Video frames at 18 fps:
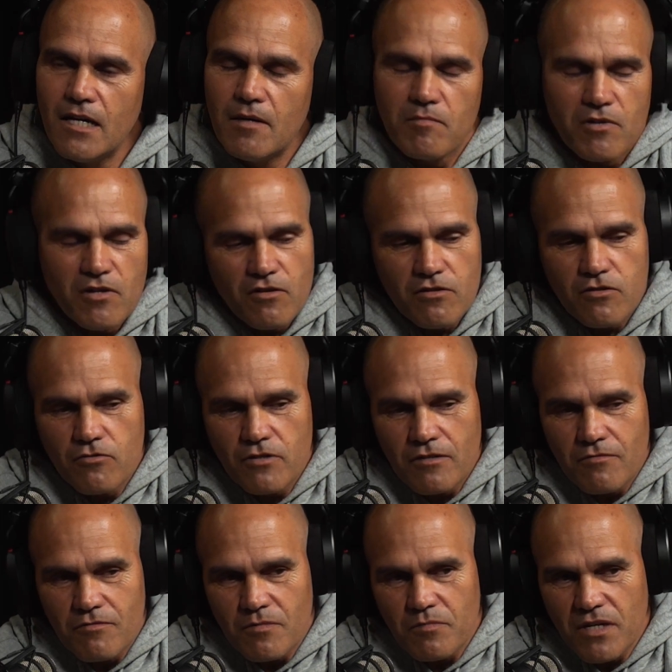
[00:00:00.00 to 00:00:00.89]
But I thought he
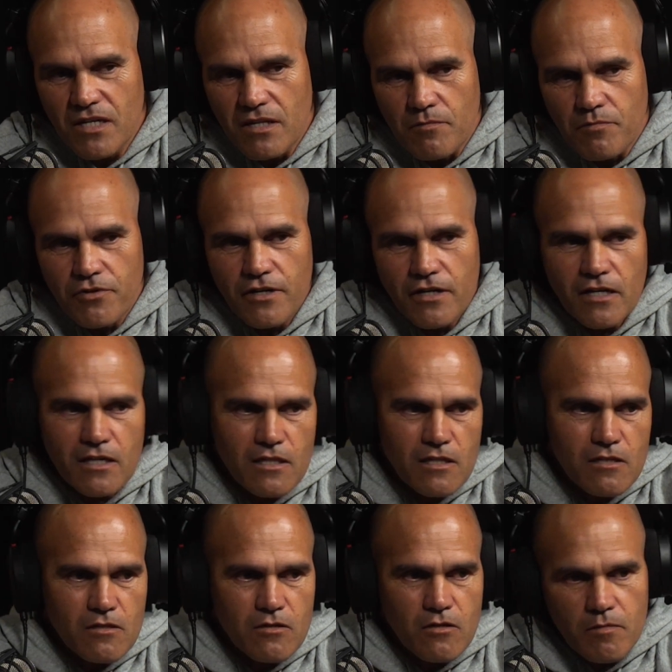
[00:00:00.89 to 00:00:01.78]
was being a prick at the
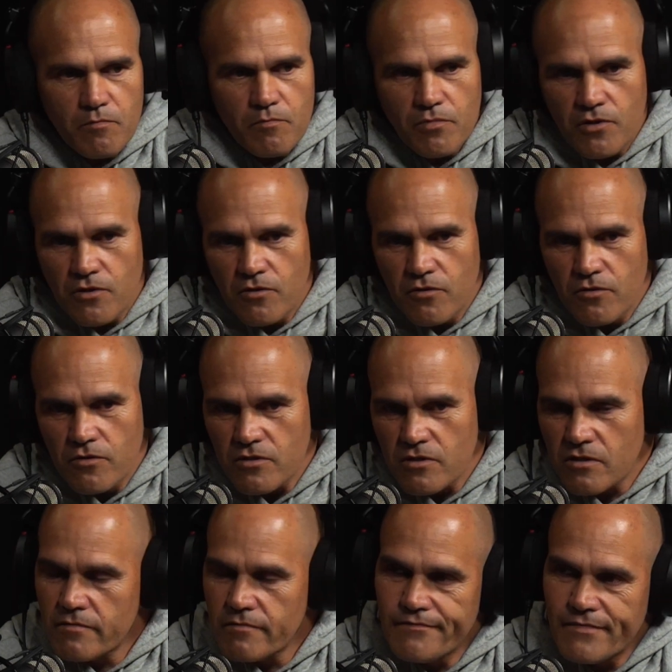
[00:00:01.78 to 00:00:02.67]
time
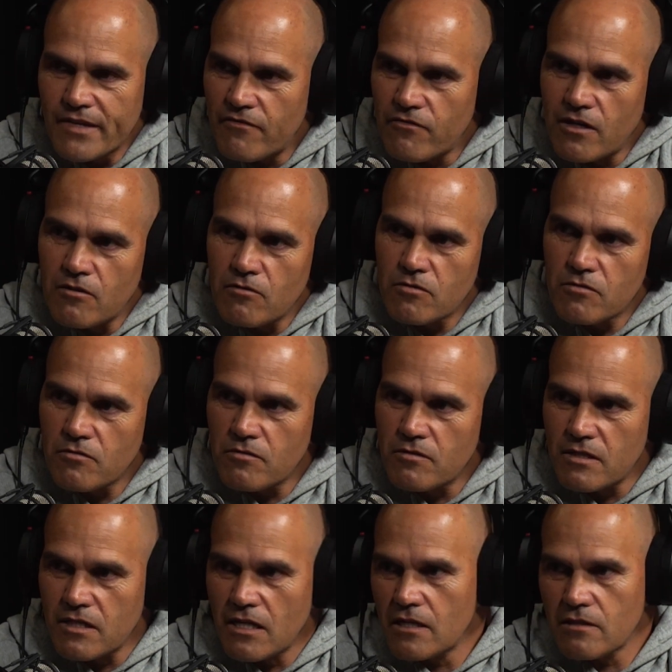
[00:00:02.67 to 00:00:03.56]
because everyone else was
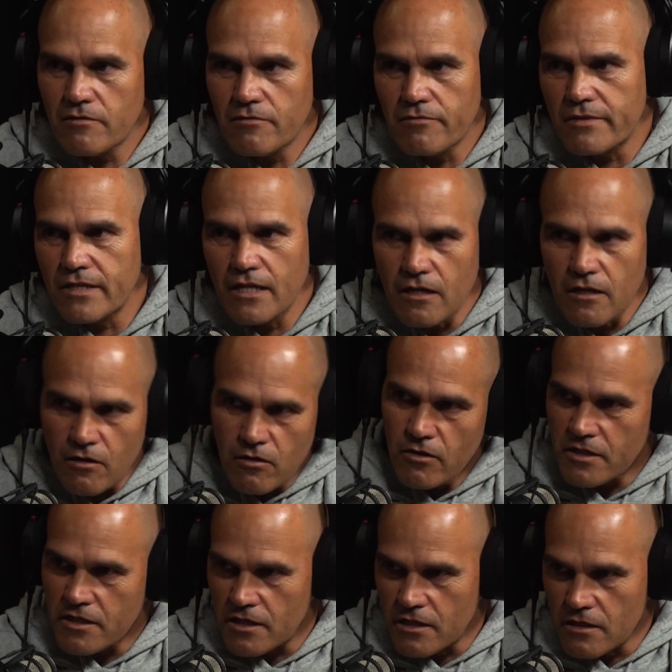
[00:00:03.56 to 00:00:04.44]
out till 10 o'clock
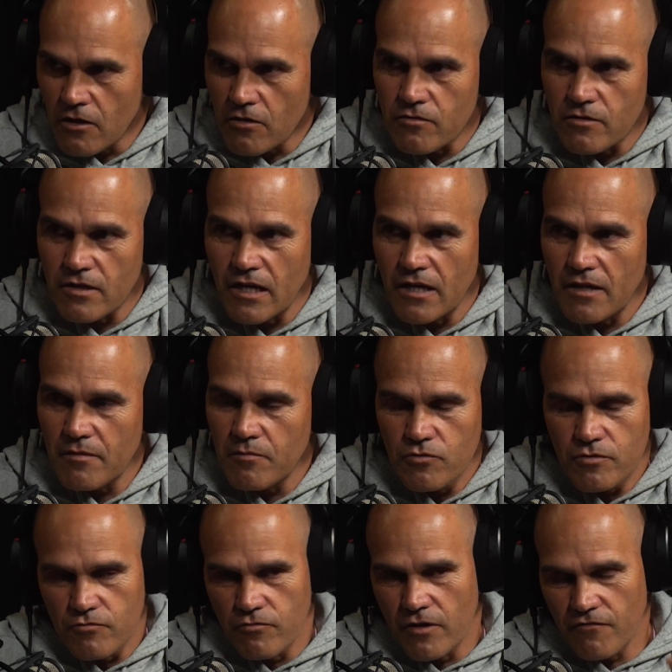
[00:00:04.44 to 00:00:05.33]
in the local
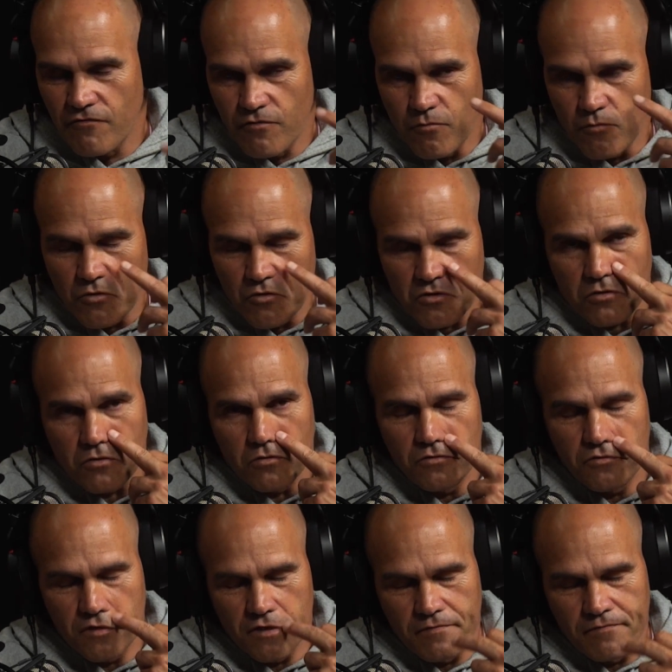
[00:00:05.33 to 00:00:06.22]
neighbourhood, Red from
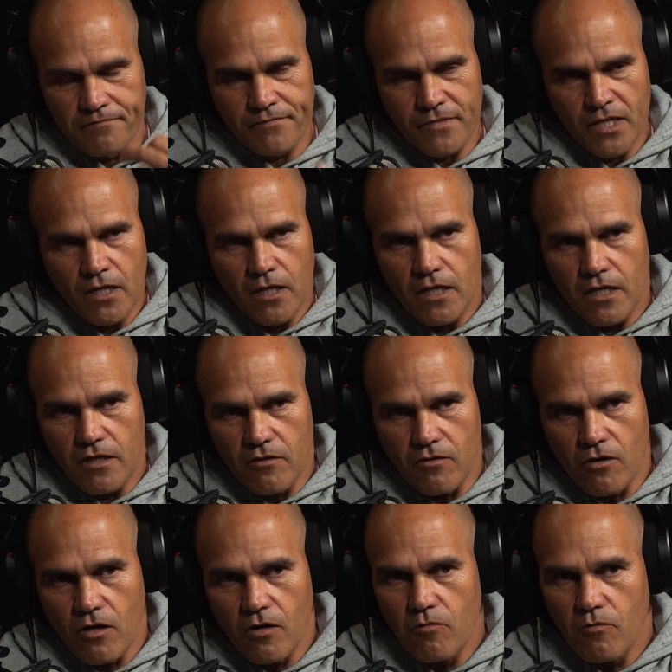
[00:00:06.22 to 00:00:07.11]
Waterloo, and here
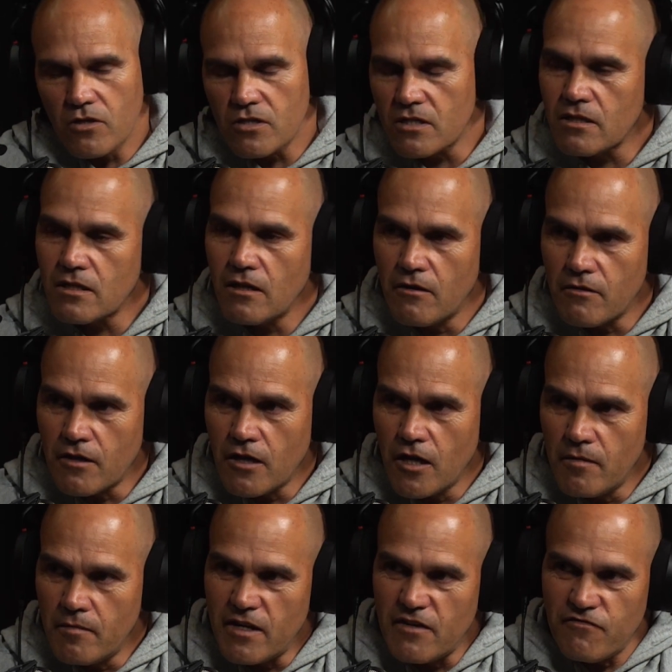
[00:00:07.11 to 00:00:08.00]
I was going
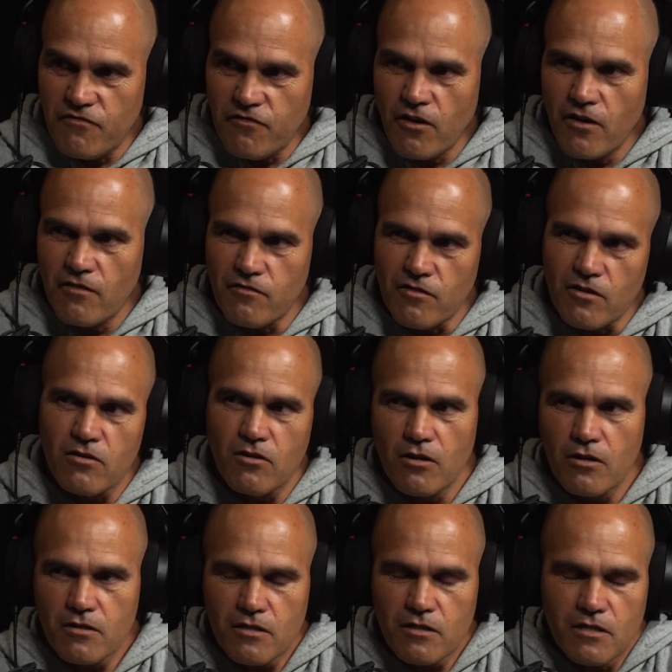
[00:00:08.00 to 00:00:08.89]
home at 5
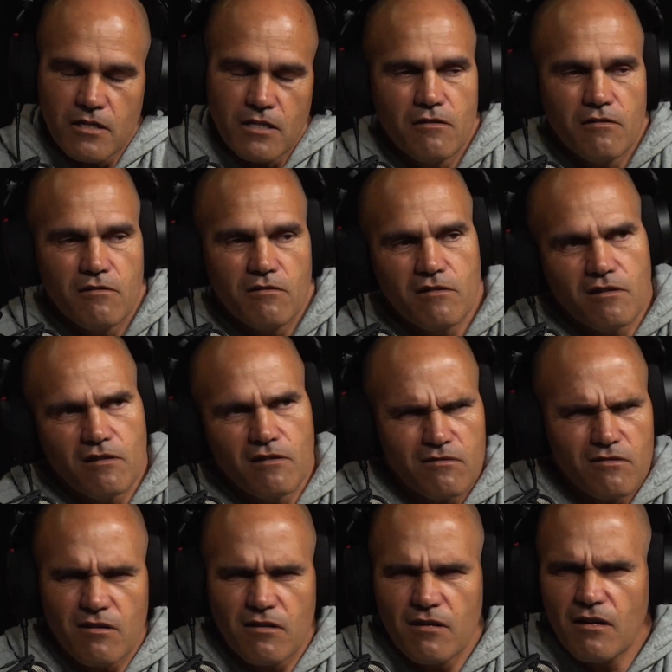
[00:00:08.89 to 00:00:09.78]
o'clock, and I was like,
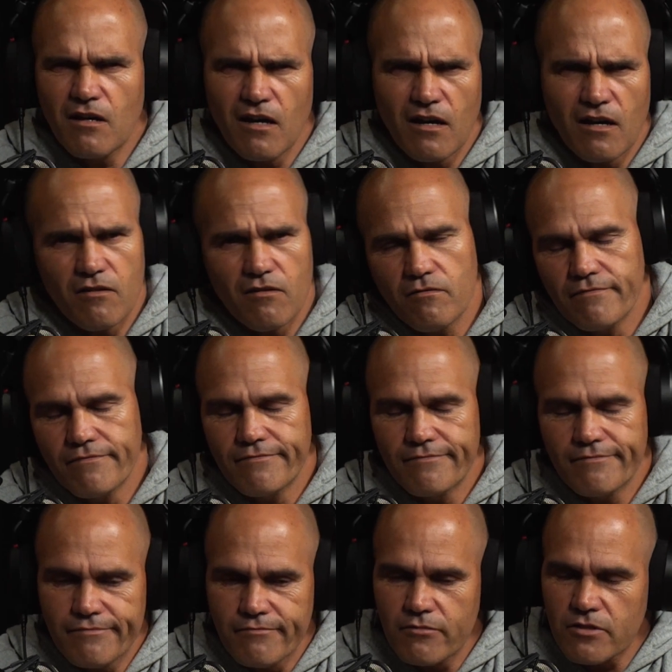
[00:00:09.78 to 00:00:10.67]

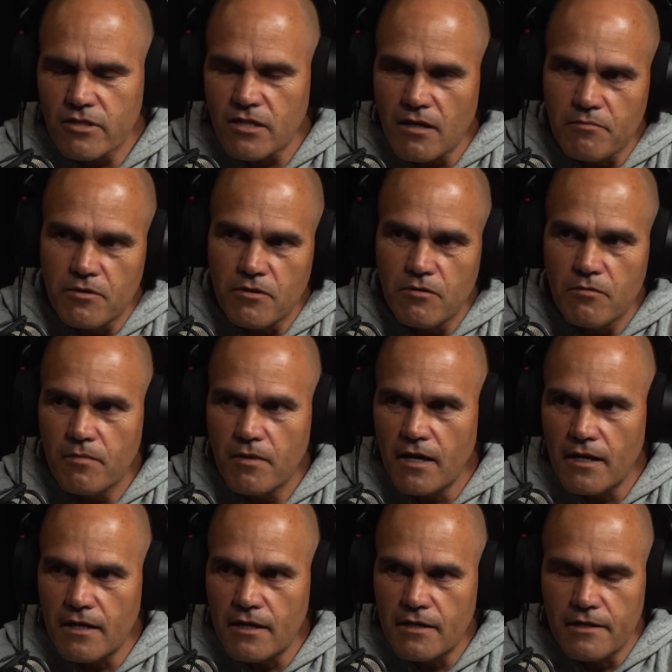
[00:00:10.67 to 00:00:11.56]
what's up your butt?
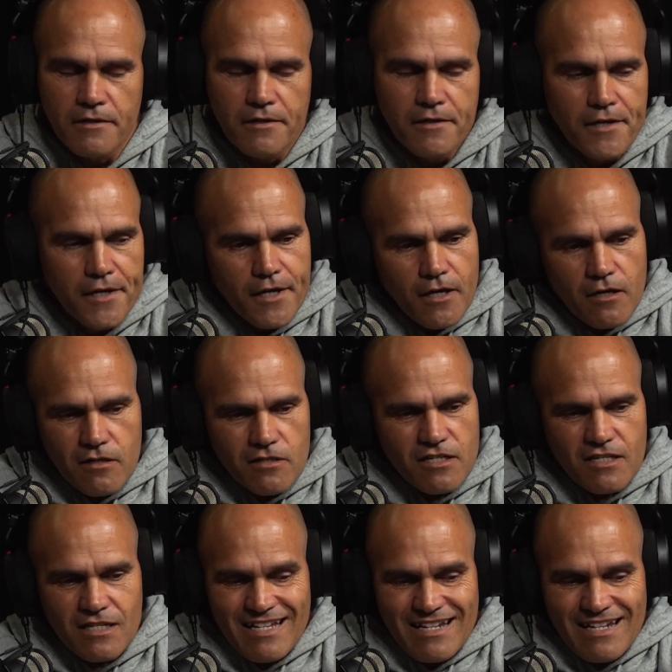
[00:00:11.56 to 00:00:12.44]
And
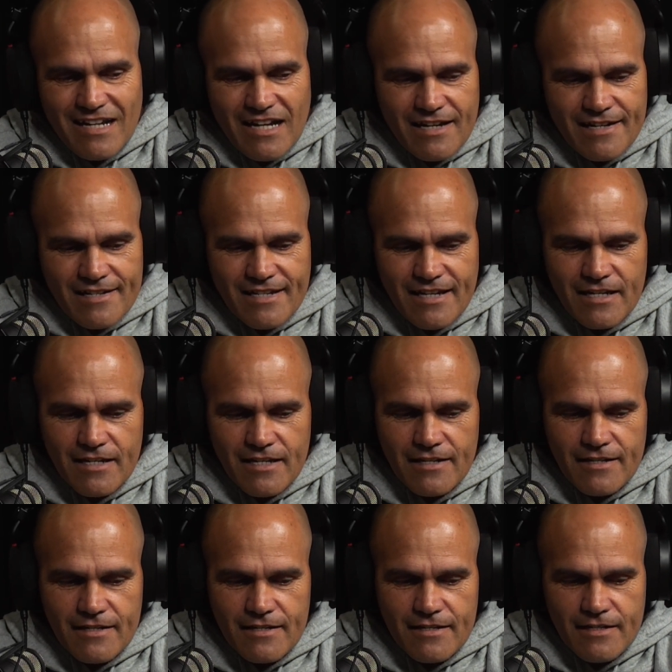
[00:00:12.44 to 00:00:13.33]
just didn't understand it
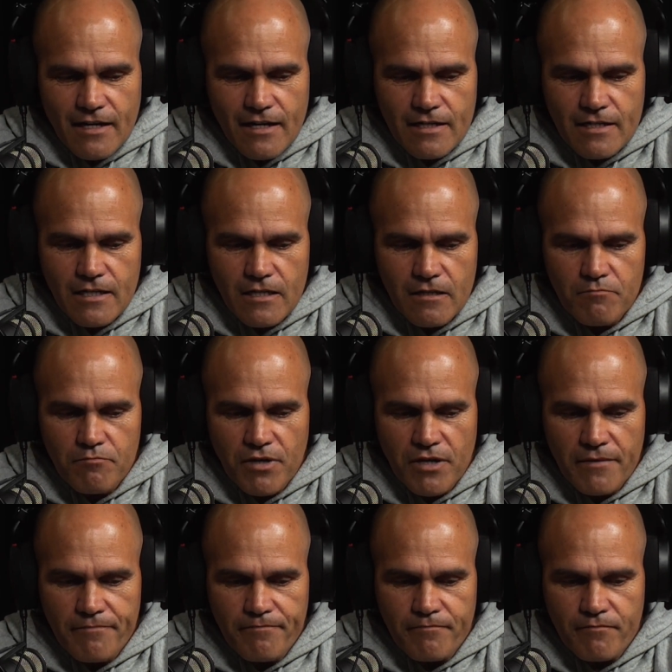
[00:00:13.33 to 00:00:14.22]
as a young kid,
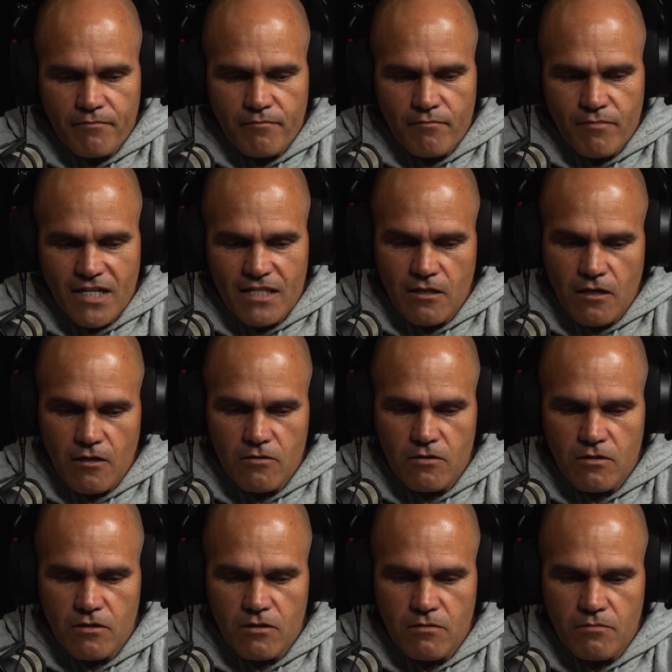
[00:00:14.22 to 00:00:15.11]
but, mate,
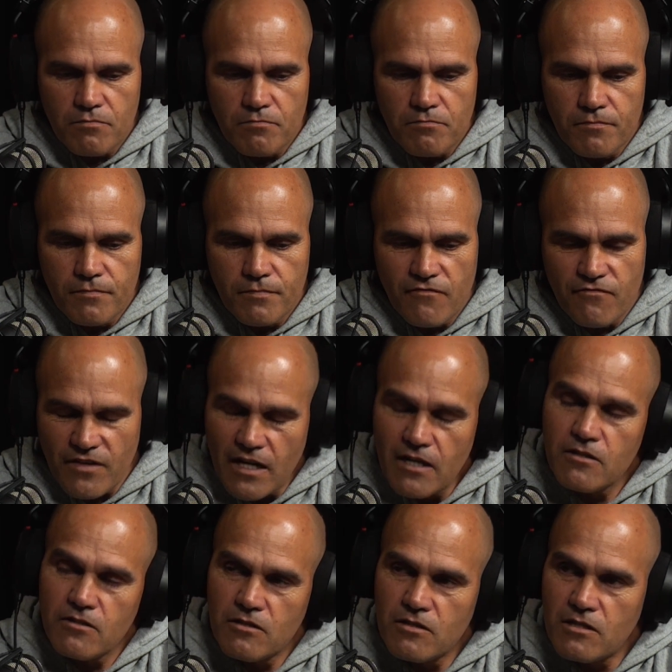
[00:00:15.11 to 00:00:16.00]
those
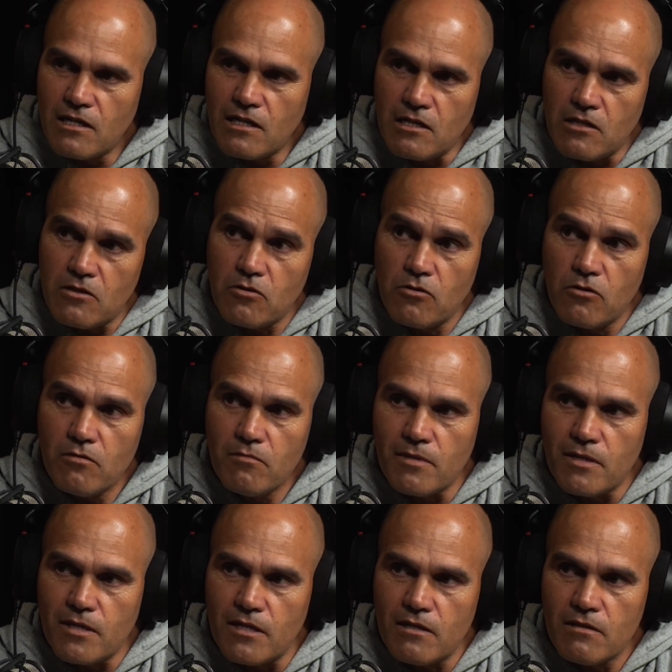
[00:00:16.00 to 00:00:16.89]
values that he taught
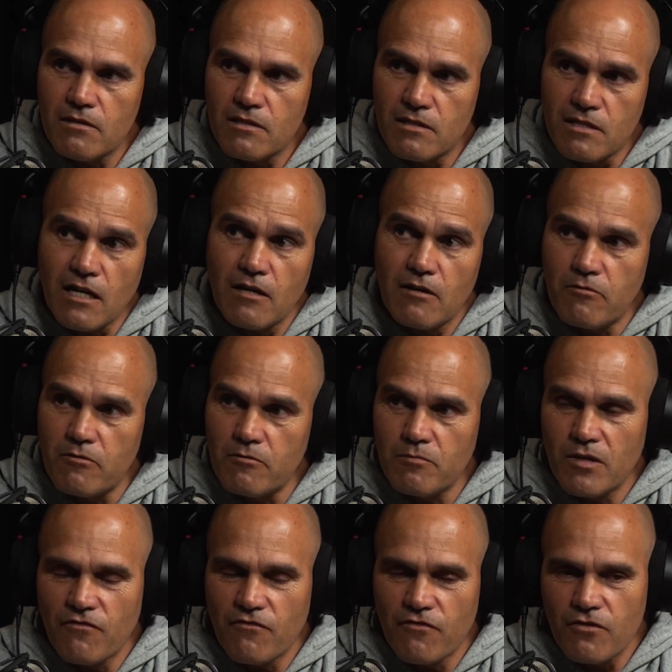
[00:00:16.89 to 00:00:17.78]
me stuck with me
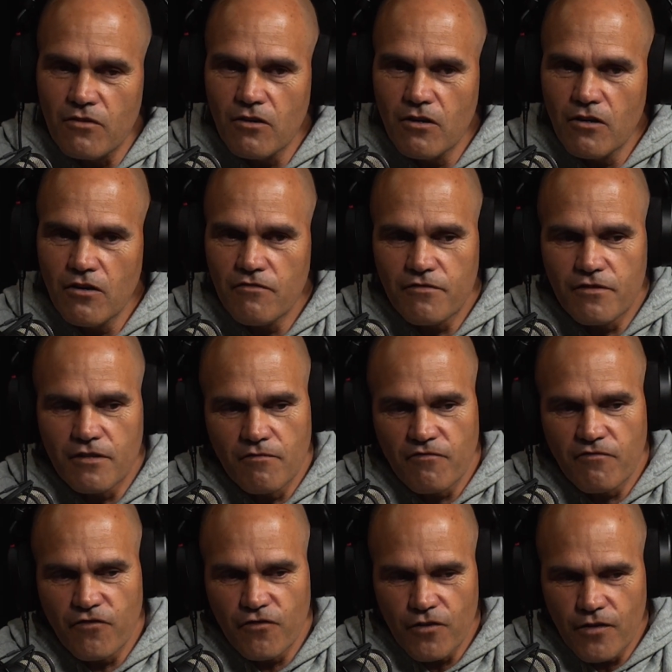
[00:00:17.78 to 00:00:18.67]
for life, and I'm
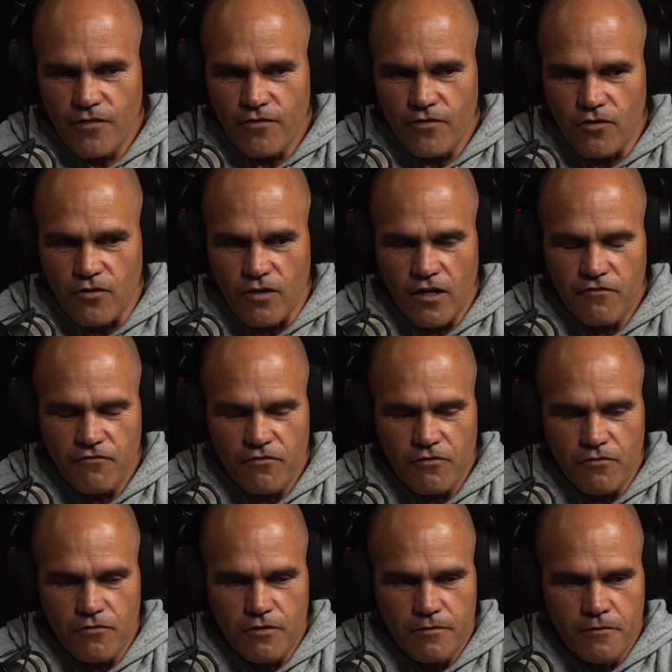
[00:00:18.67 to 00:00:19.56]
forever grateful.
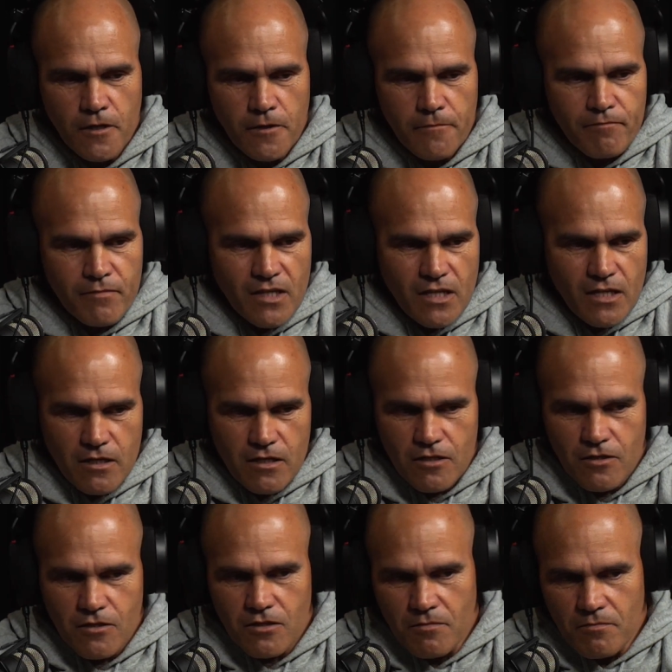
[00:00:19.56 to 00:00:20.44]
And, he
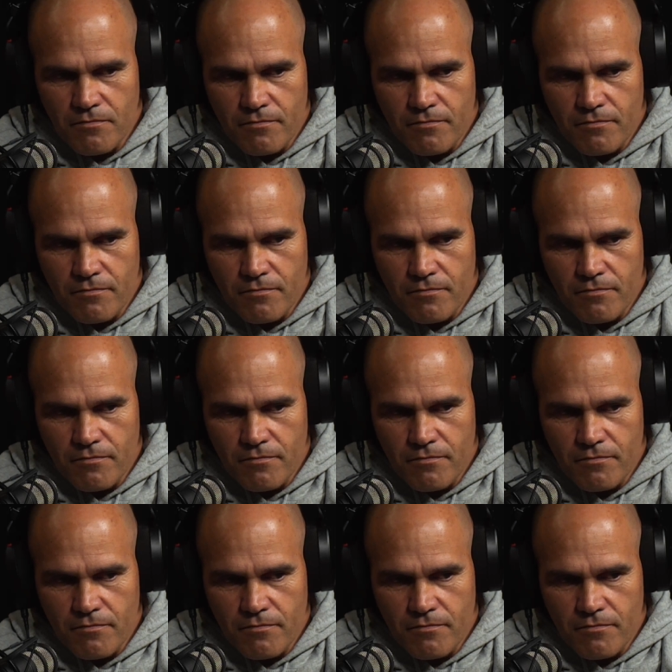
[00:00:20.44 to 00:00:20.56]
used to